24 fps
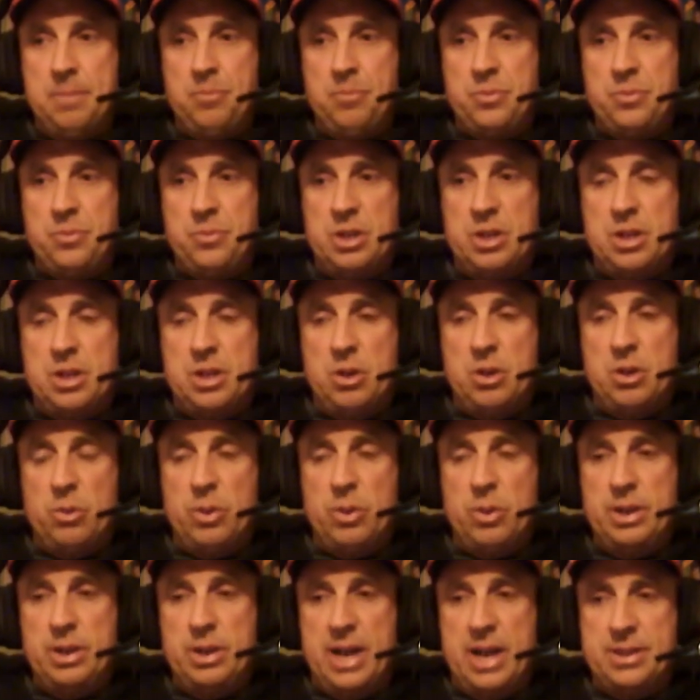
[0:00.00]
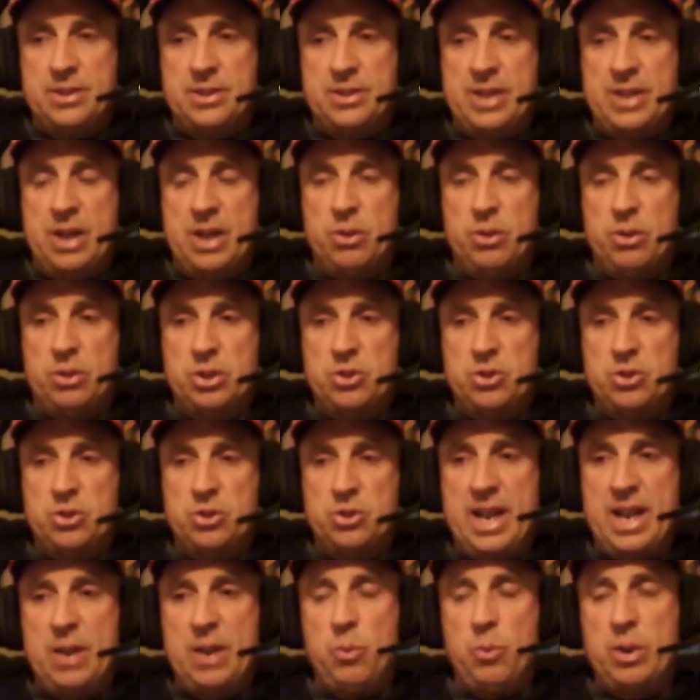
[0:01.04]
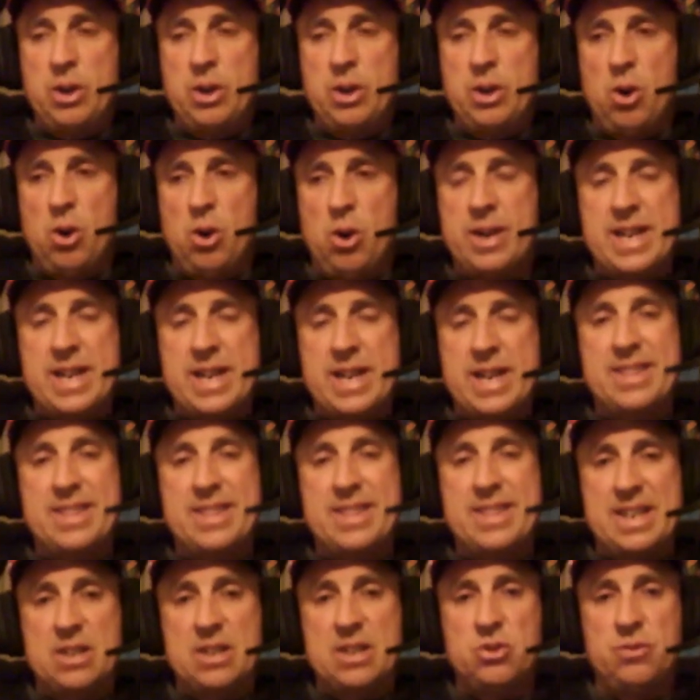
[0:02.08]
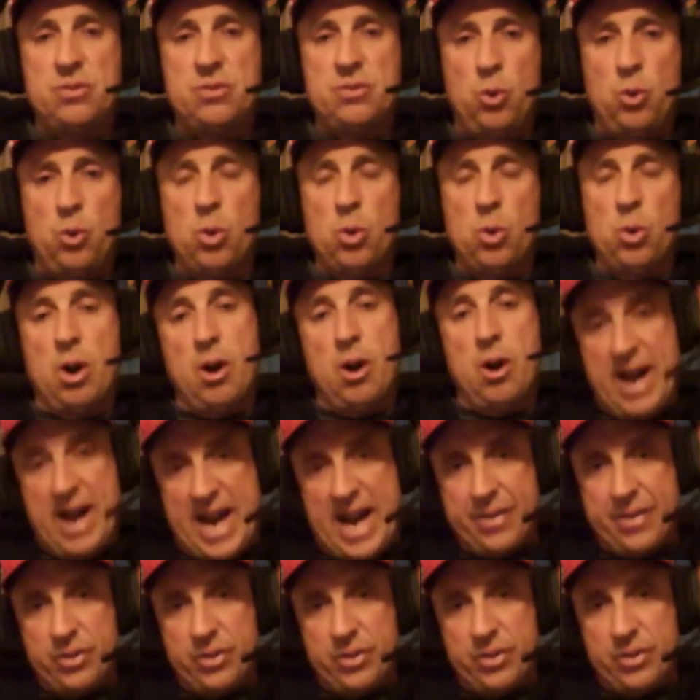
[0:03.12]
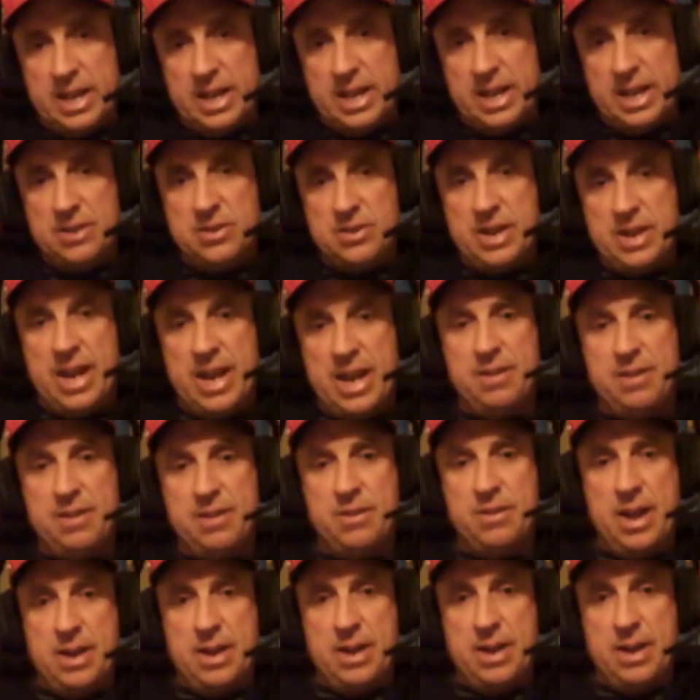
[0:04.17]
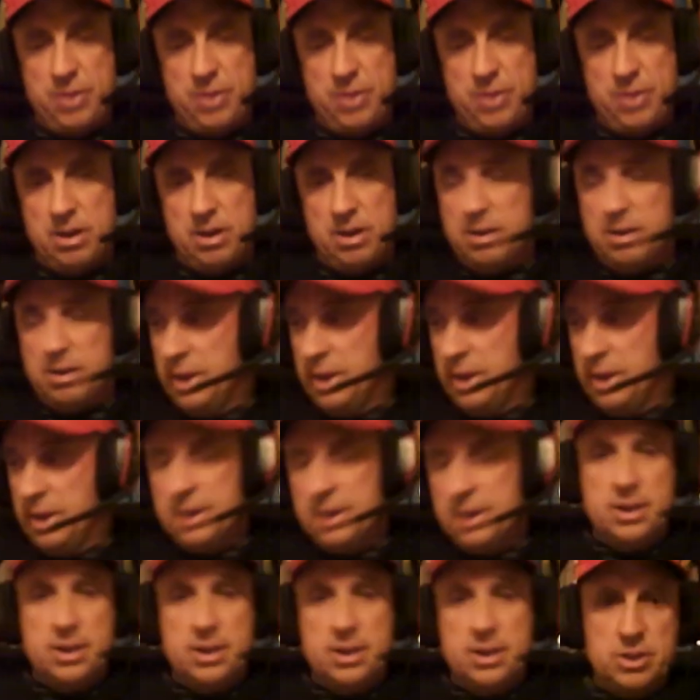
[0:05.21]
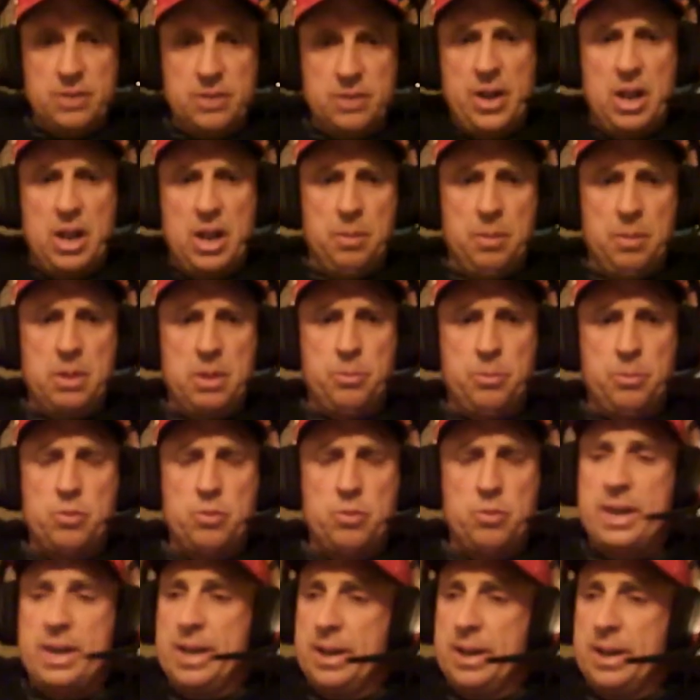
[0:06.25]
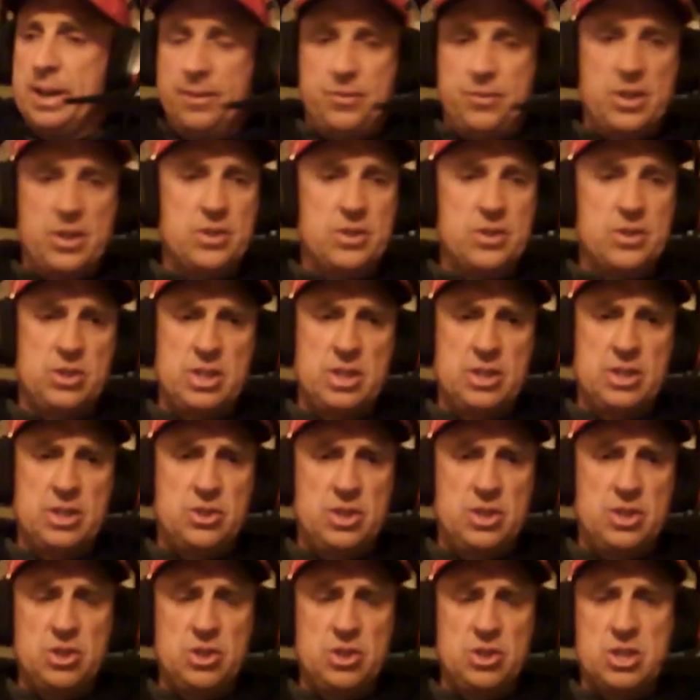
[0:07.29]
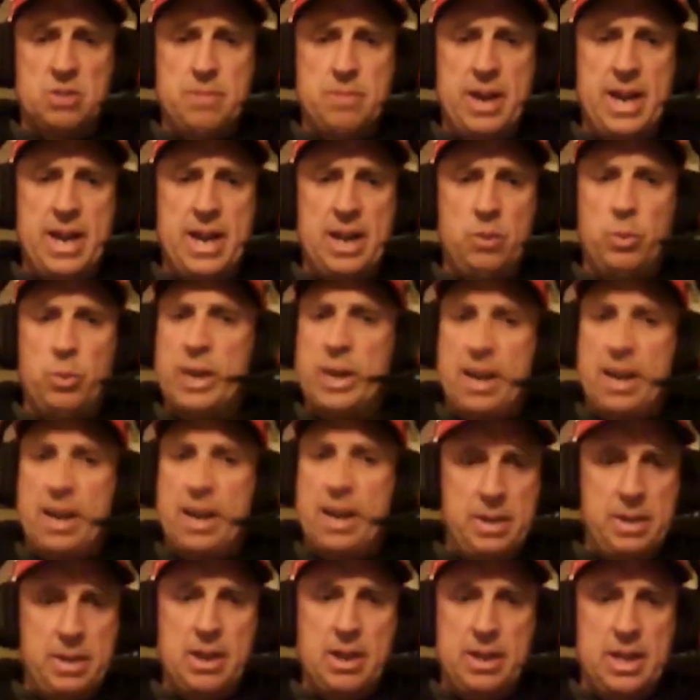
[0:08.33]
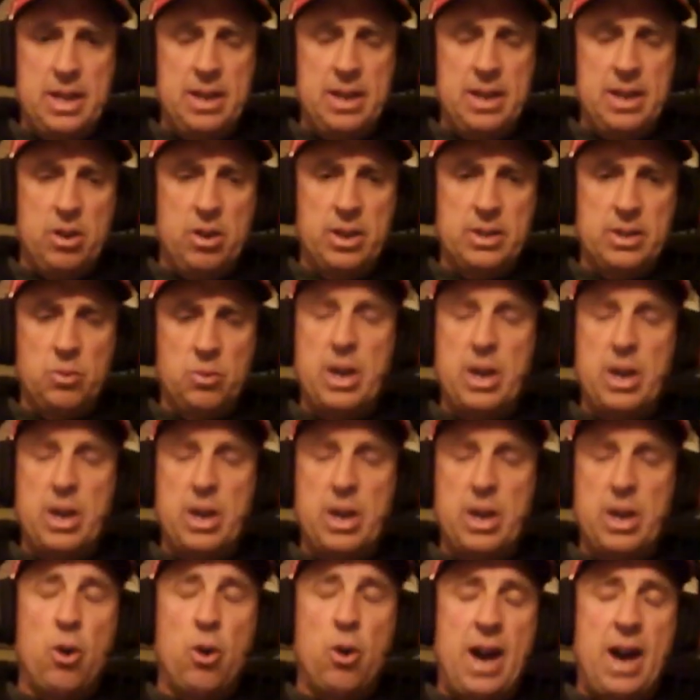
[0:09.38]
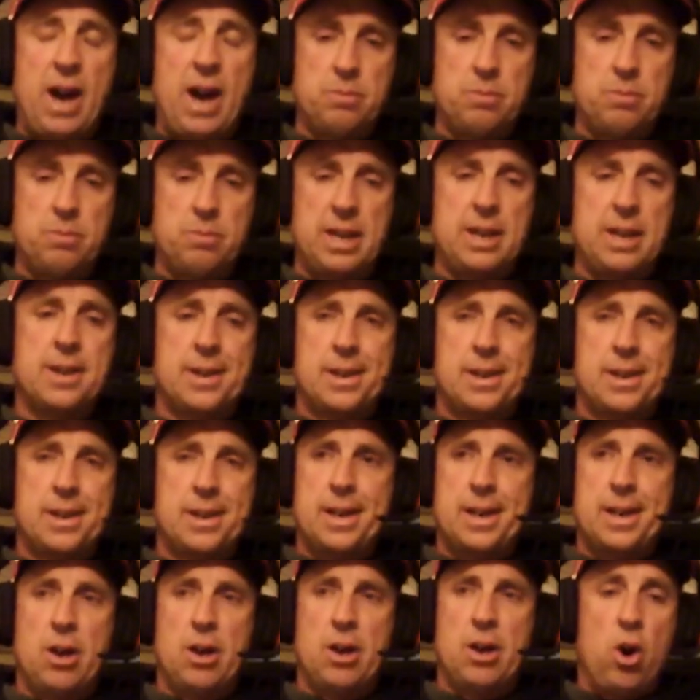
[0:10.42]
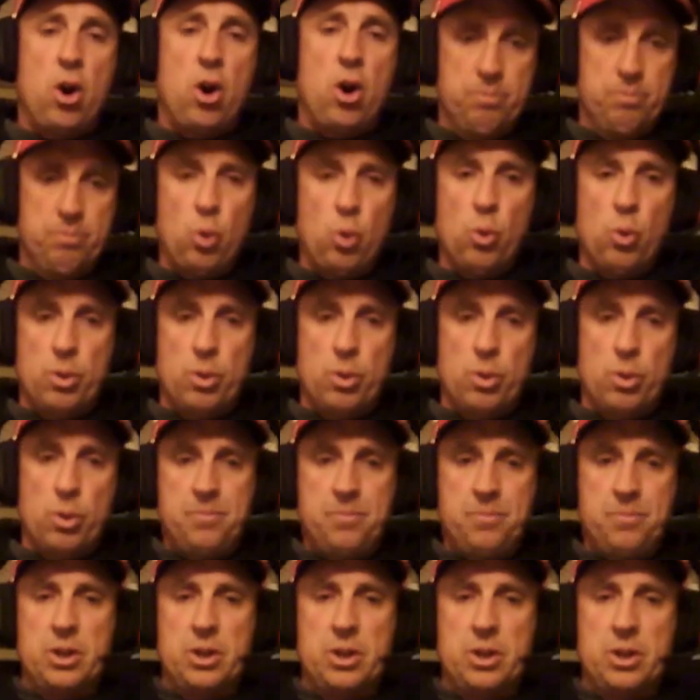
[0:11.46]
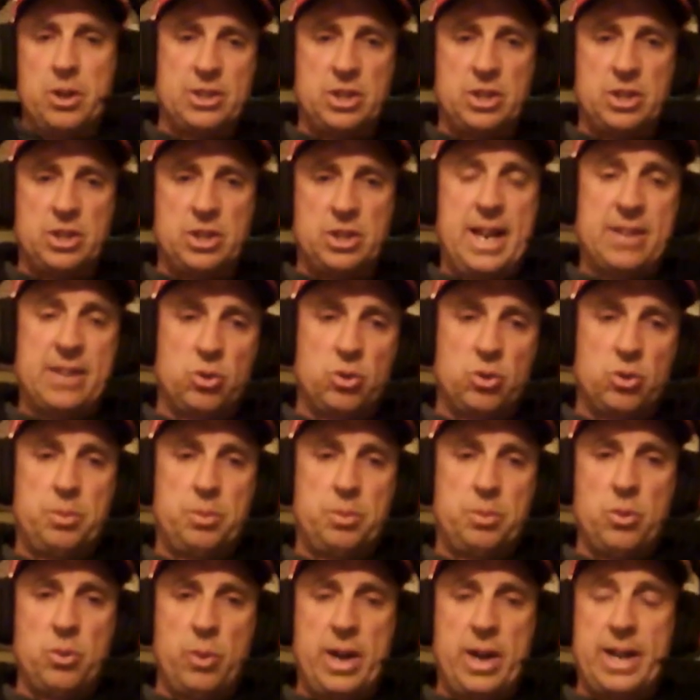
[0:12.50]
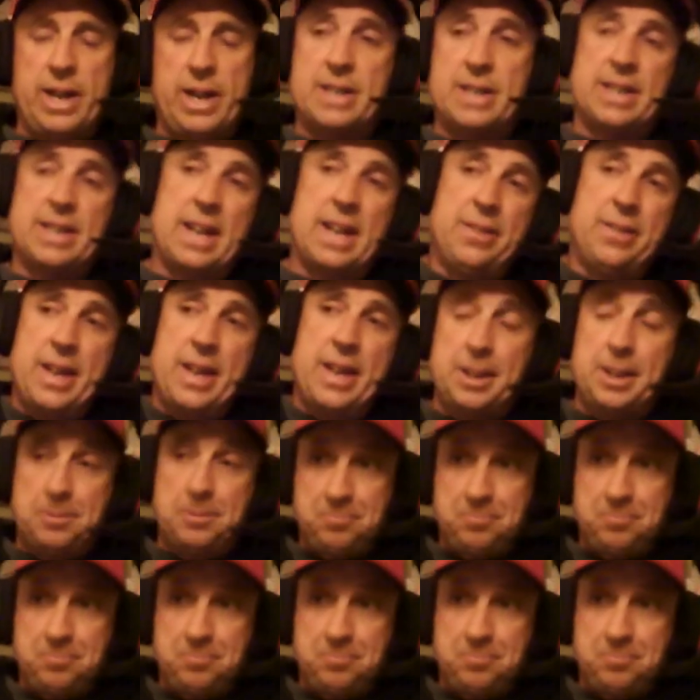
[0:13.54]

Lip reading: and not to sound cliche, we are in this for our athletes and their development improvement. If this is the decision that's made, we got to be in on it. We all have to be on board, that's going to be the way it is. And I think